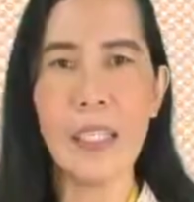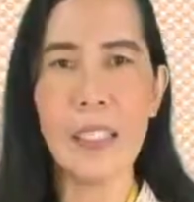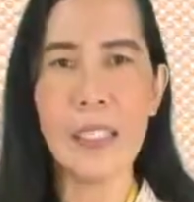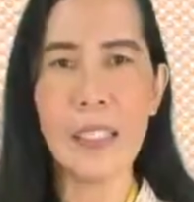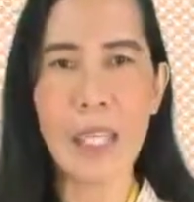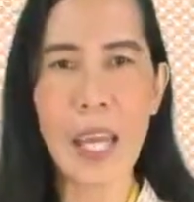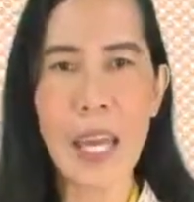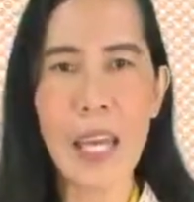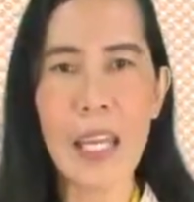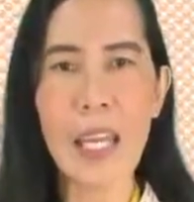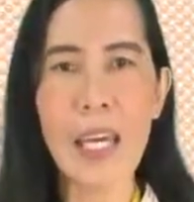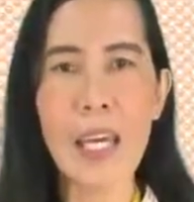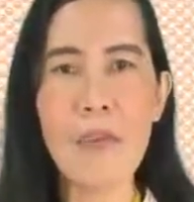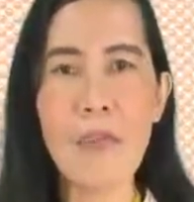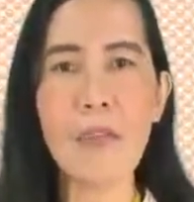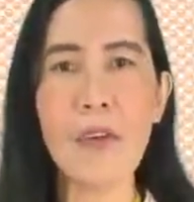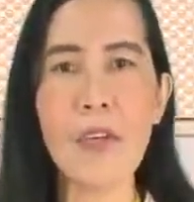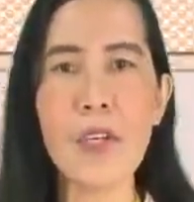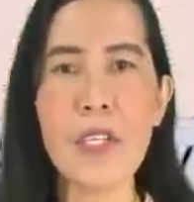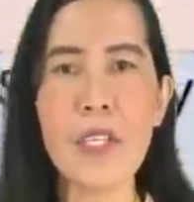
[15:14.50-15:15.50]
daily
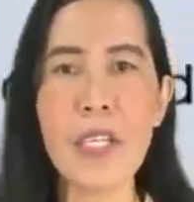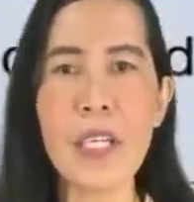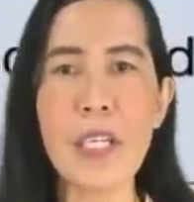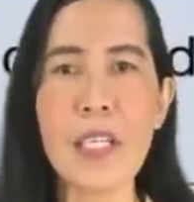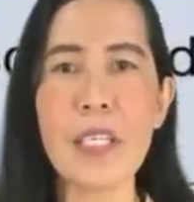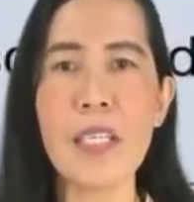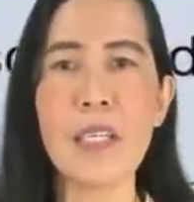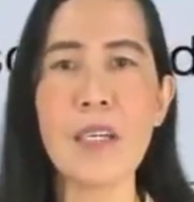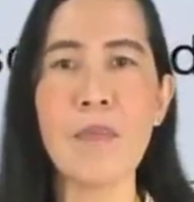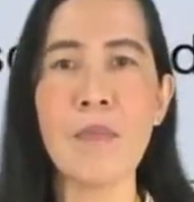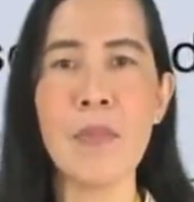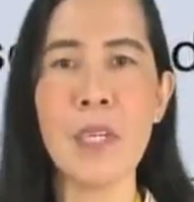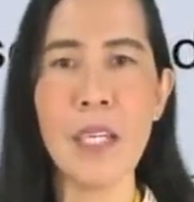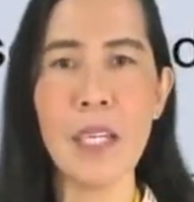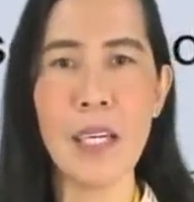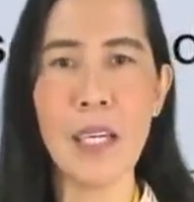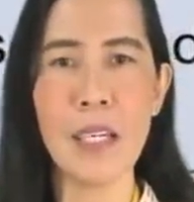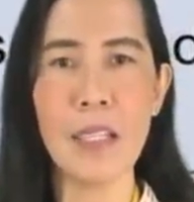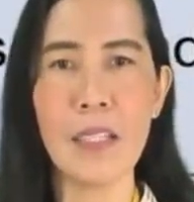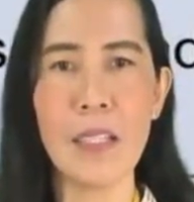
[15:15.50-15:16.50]
for 60
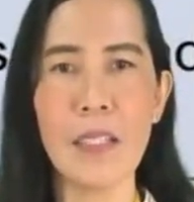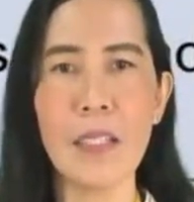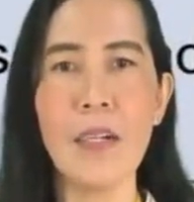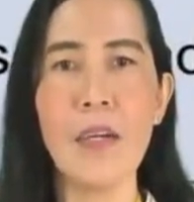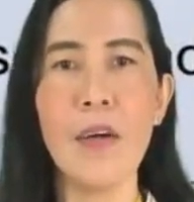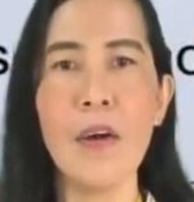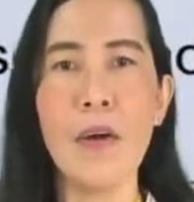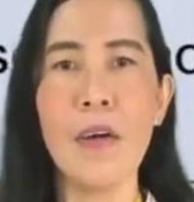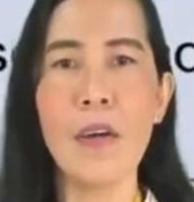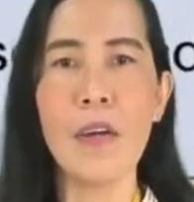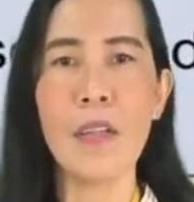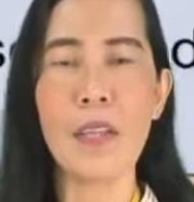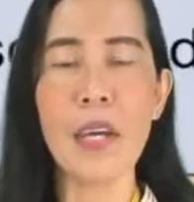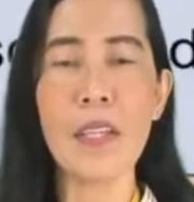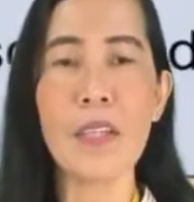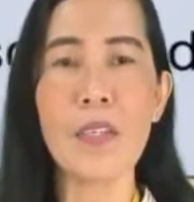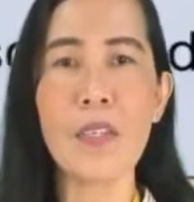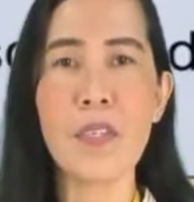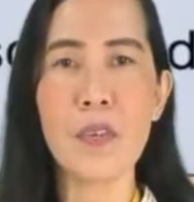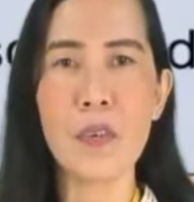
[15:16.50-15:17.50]
minutes
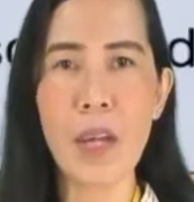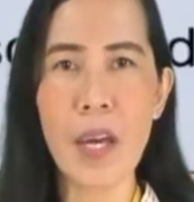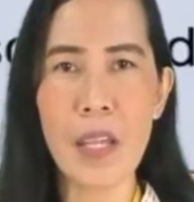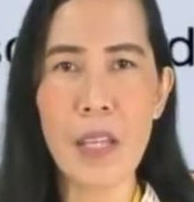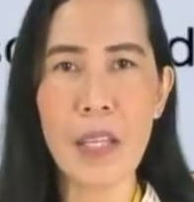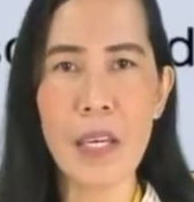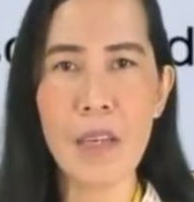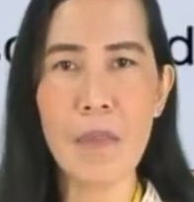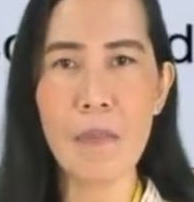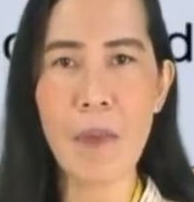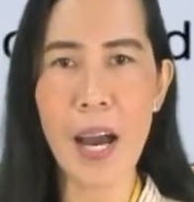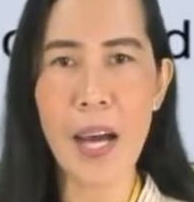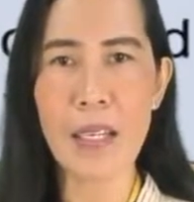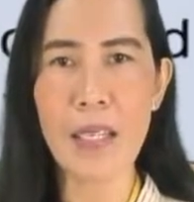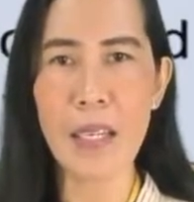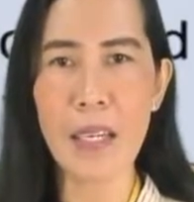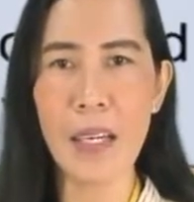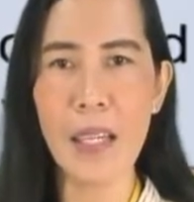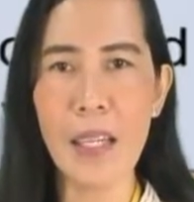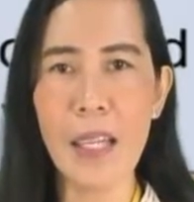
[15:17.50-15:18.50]
that strengthen
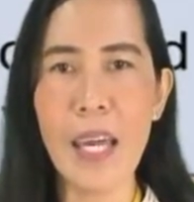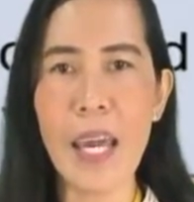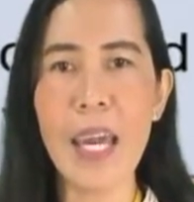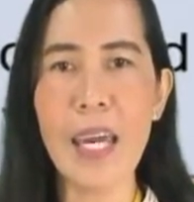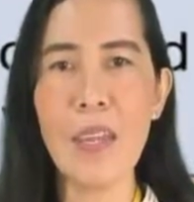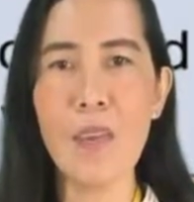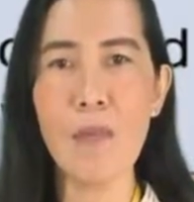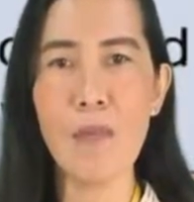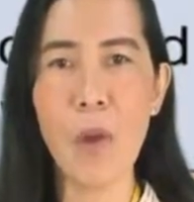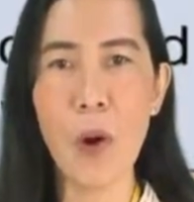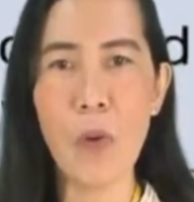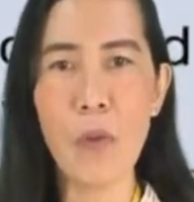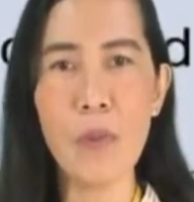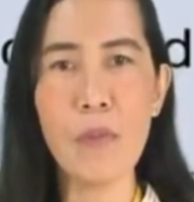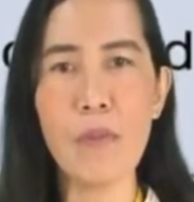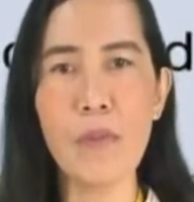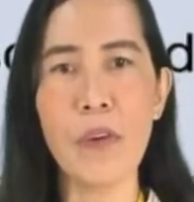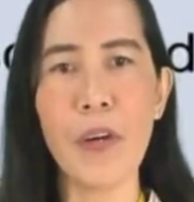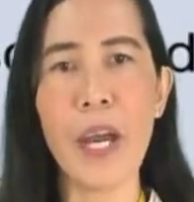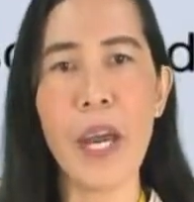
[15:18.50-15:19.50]
muscle and bone
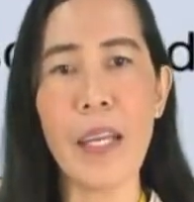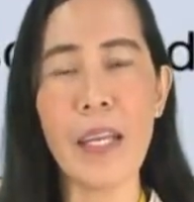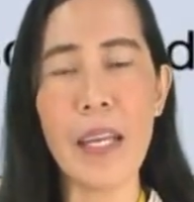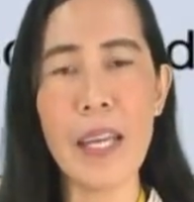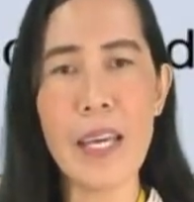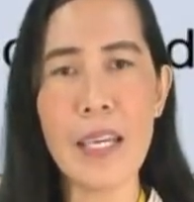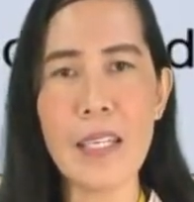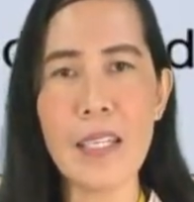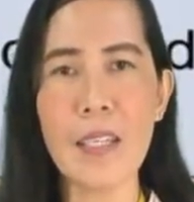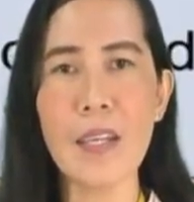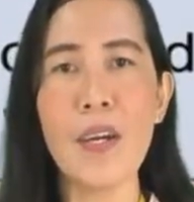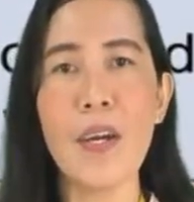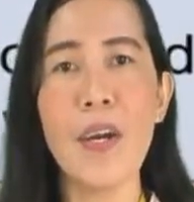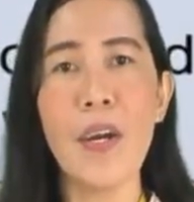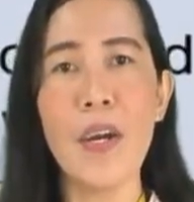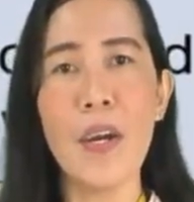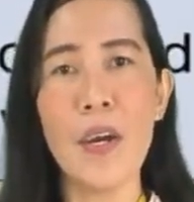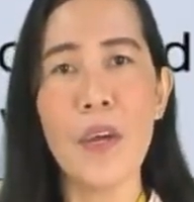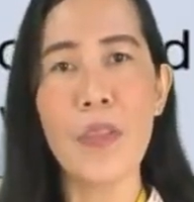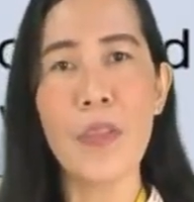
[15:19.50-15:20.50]
for at least
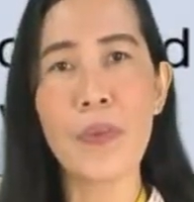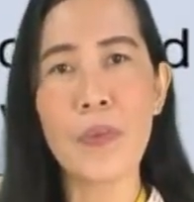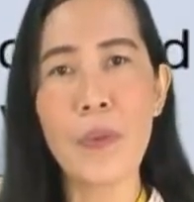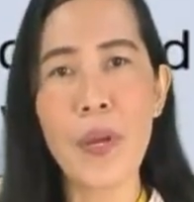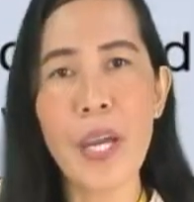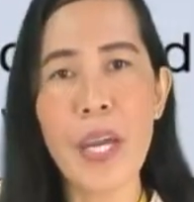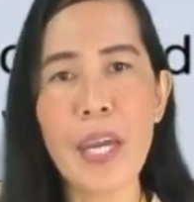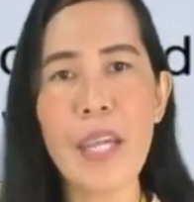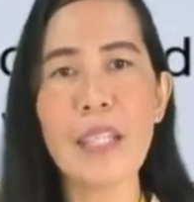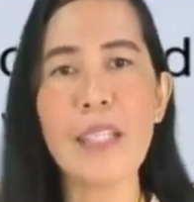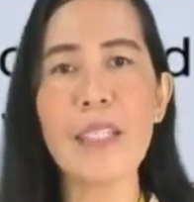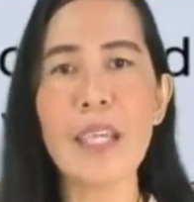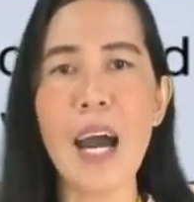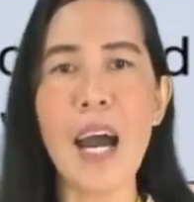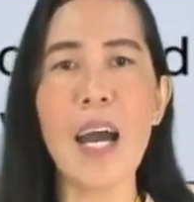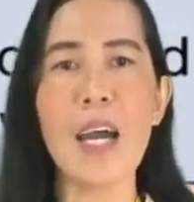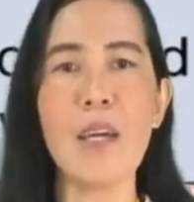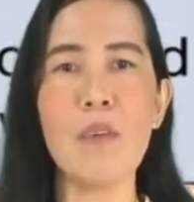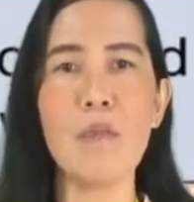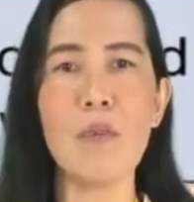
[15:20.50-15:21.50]
3
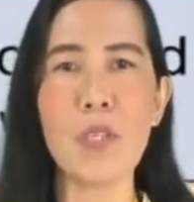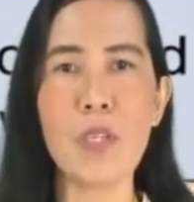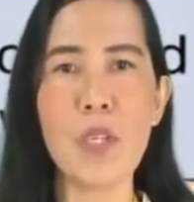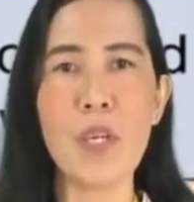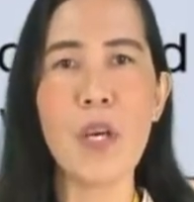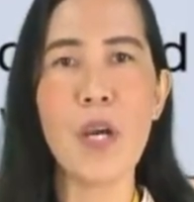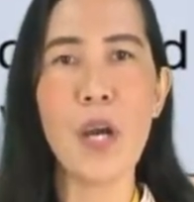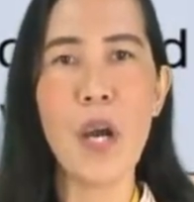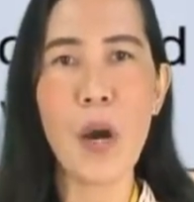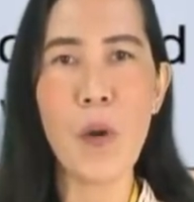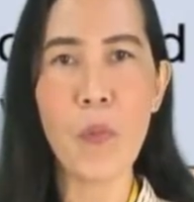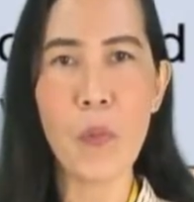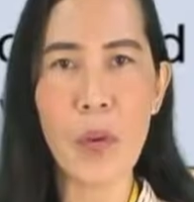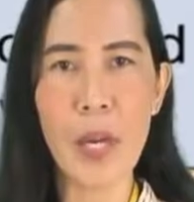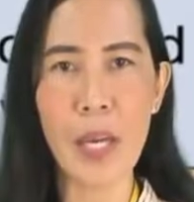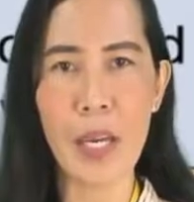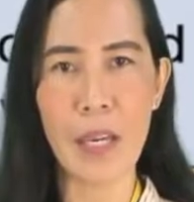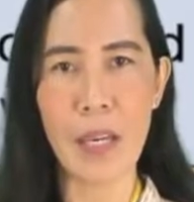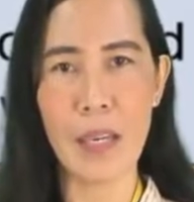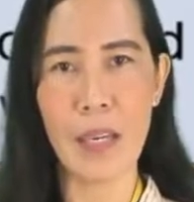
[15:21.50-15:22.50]
times a
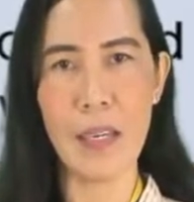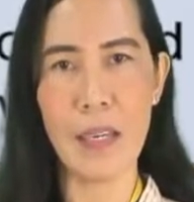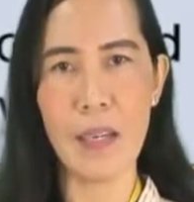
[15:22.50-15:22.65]
week,